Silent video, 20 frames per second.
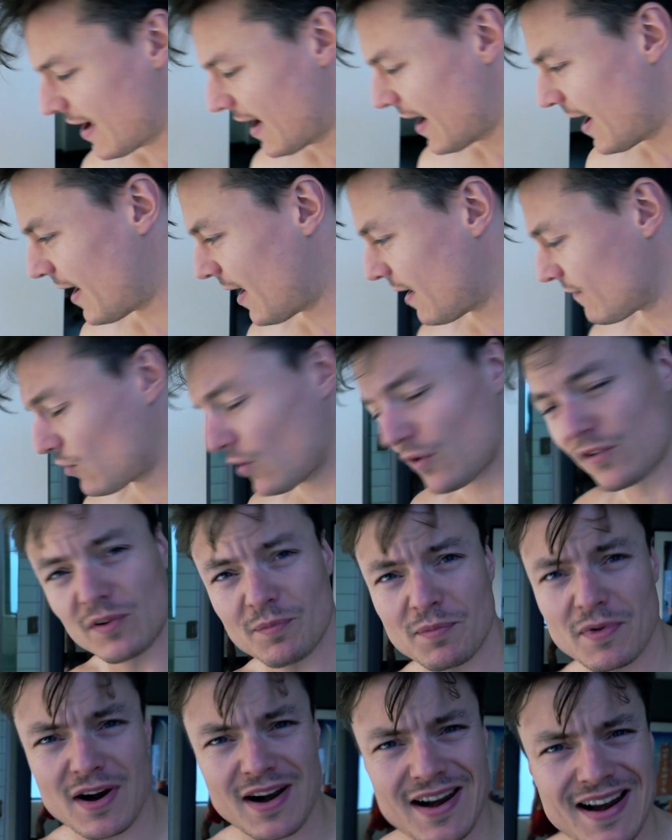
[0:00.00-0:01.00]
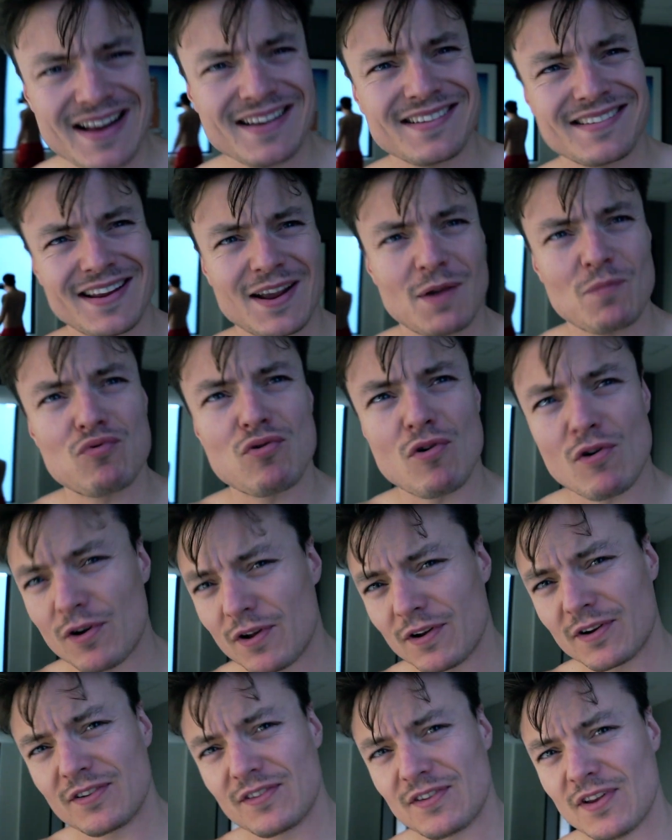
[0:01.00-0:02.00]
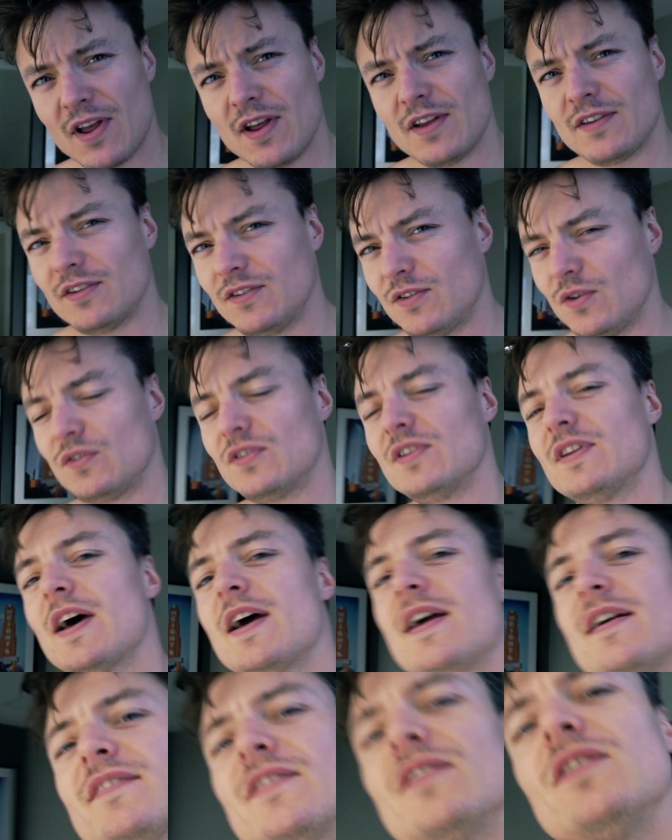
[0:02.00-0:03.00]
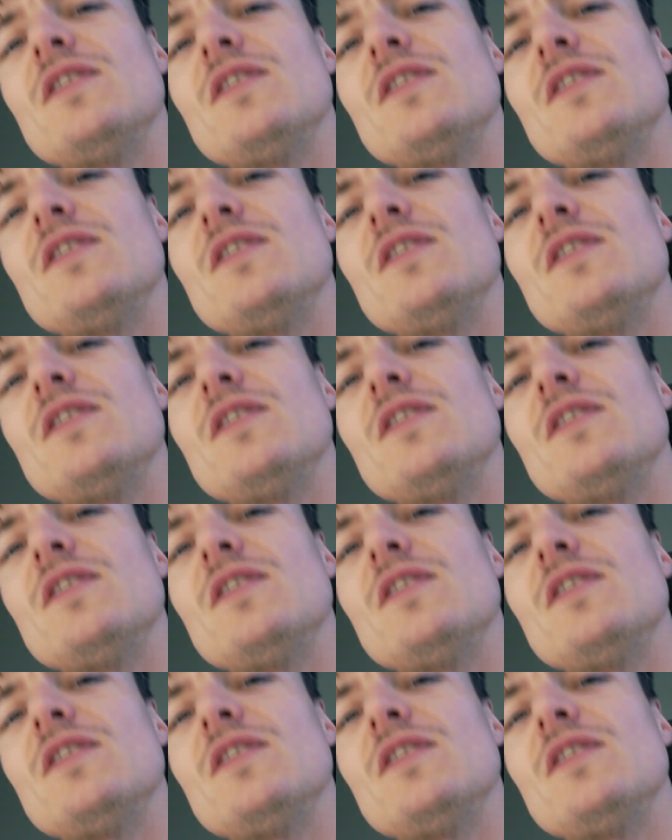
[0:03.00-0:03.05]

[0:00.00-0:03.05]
and I've got some classic products to do today. So